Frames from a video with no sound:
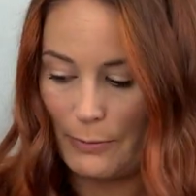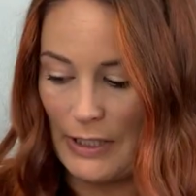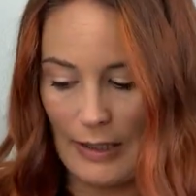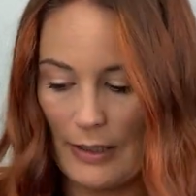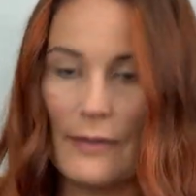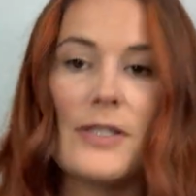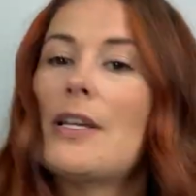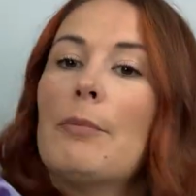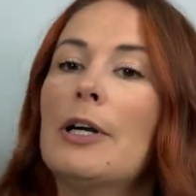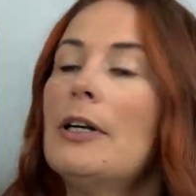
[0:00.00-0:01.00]
the beginning of
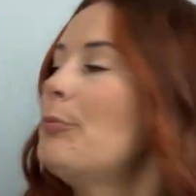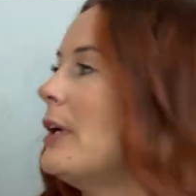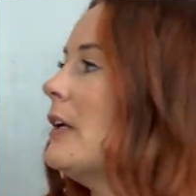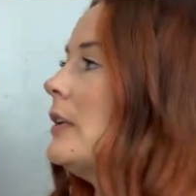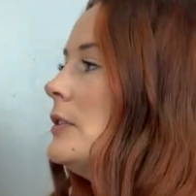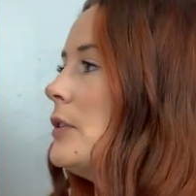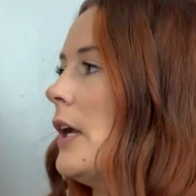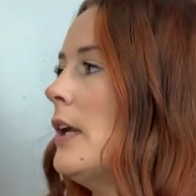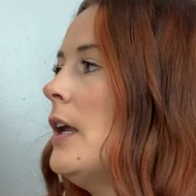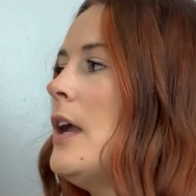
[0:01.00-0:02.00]
summer, but that's
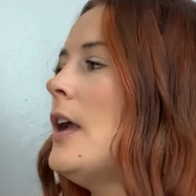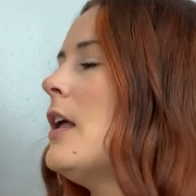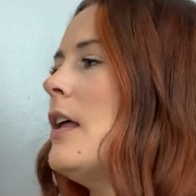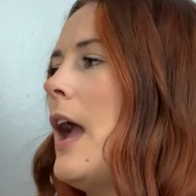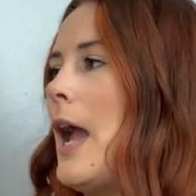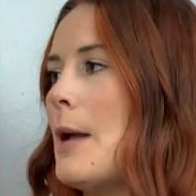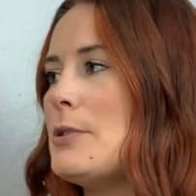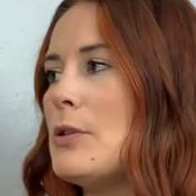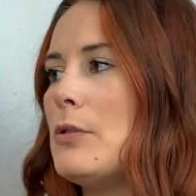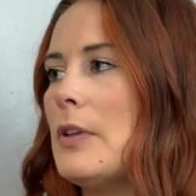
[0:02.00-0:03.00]
okay.
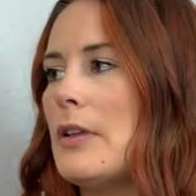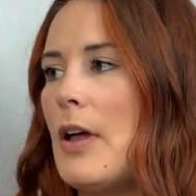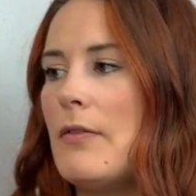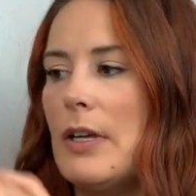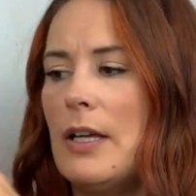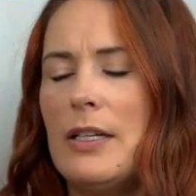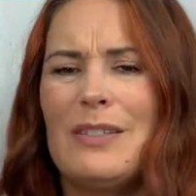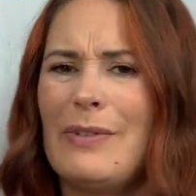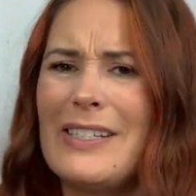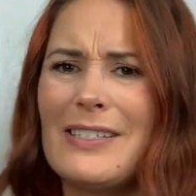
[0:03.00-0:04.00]
Absolutely Love It
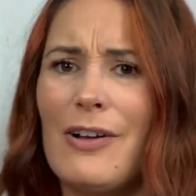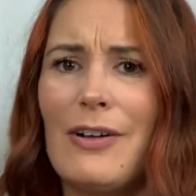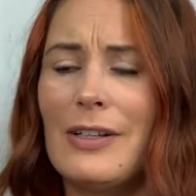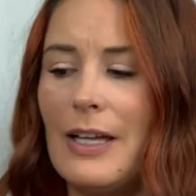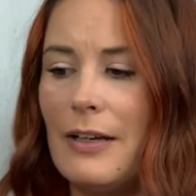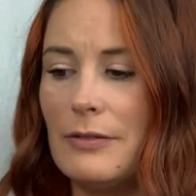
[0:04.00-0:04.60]
is what it's called.